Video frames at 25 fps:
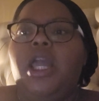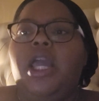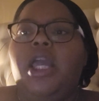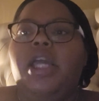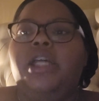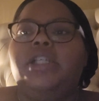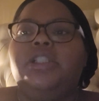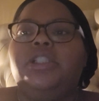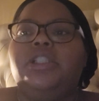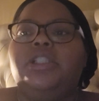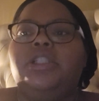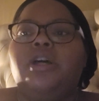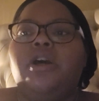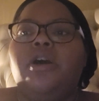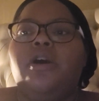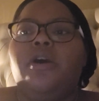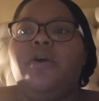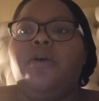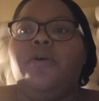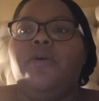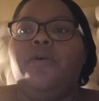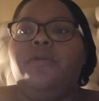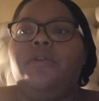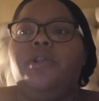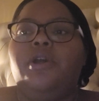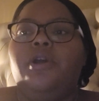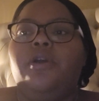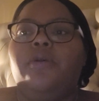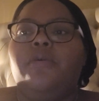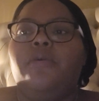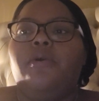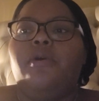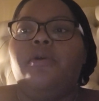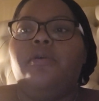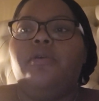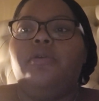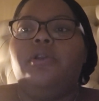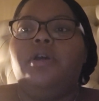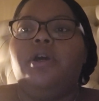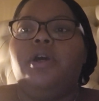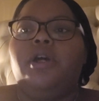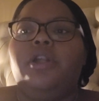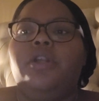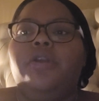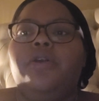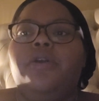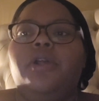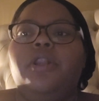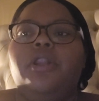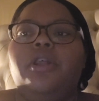And so
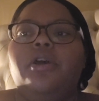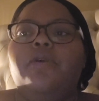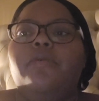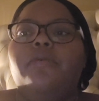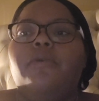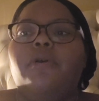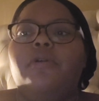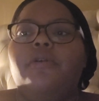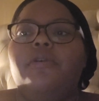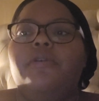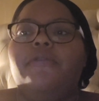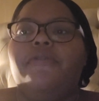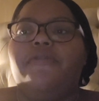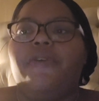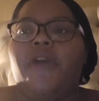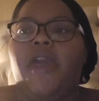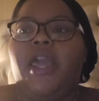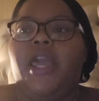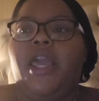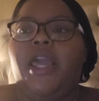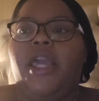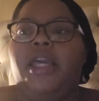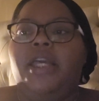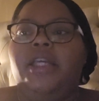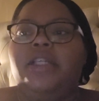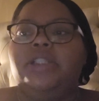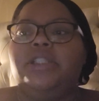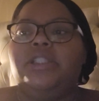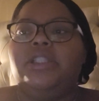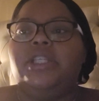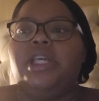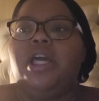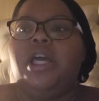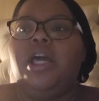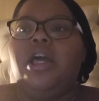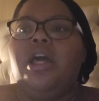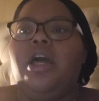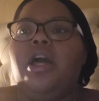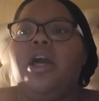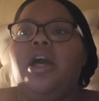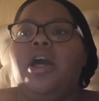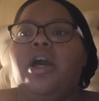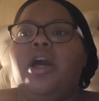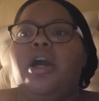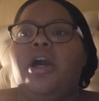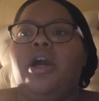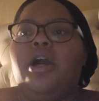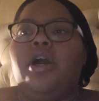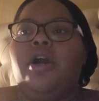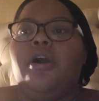during the heroic phase,
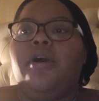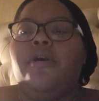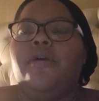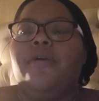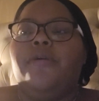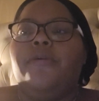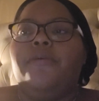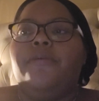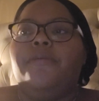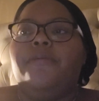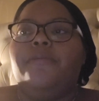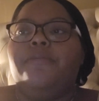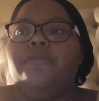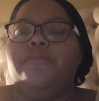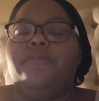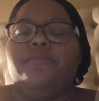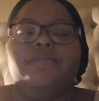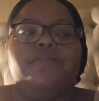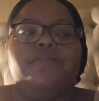um,